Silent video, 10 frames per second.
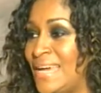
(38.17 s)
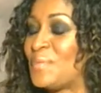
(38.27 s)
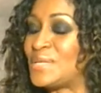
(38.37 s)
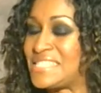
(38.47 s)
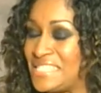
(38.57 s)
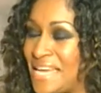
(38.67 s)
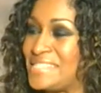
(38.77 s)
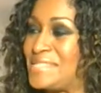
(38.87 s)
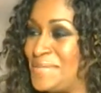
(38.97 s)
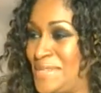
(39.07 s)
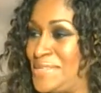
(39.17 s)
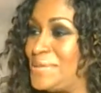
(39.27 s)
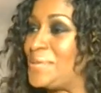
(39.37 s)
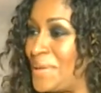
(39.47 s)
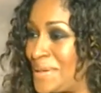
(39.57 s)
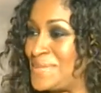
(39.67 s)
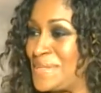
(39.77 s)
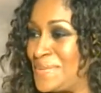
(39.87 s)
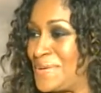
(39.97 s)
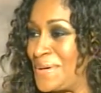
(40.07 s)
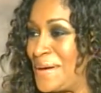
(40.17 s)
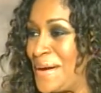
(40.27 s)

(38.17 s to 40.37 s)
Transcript: But it's nice to meet you and welcome to the program.